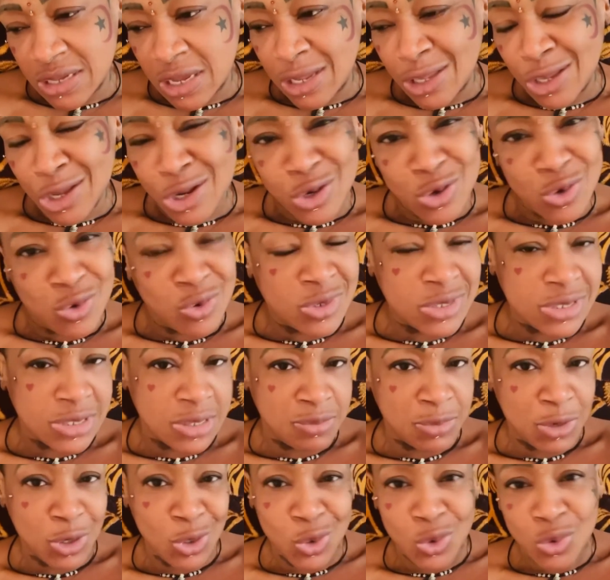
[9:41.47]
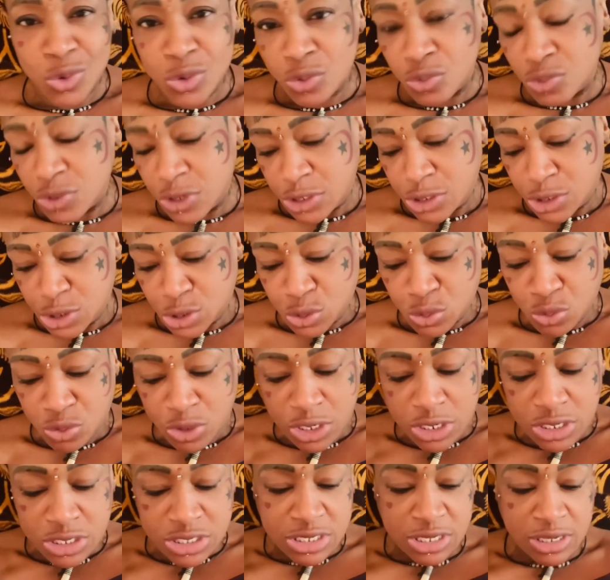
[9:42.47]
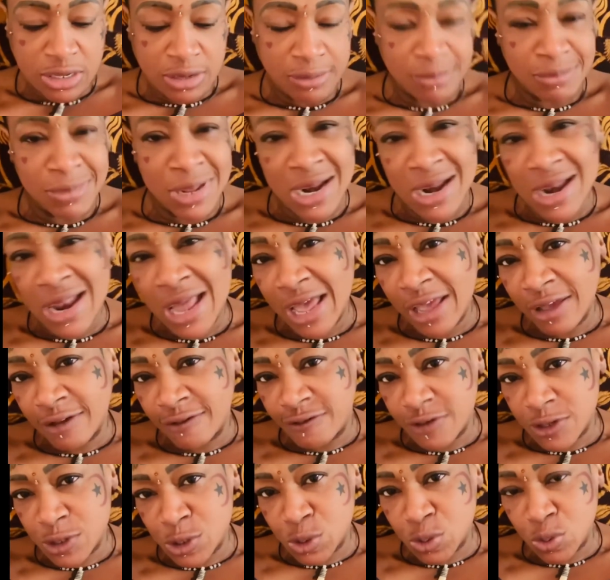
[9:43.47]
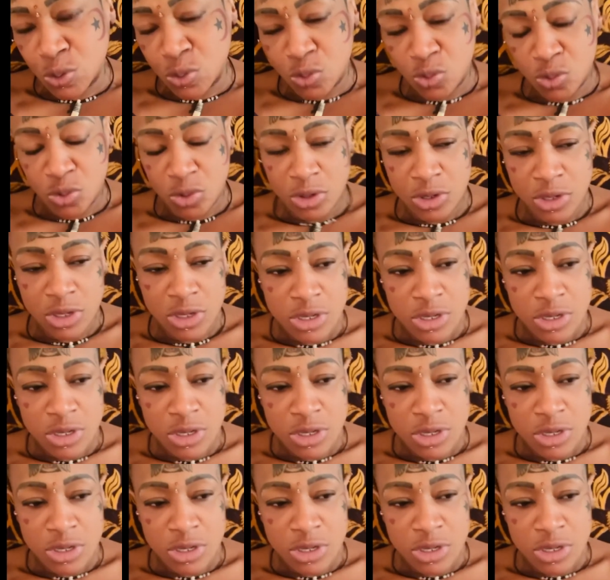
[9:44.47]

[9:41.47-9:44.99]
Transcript: And you know so I'm good with the sewing thing. I like the sew.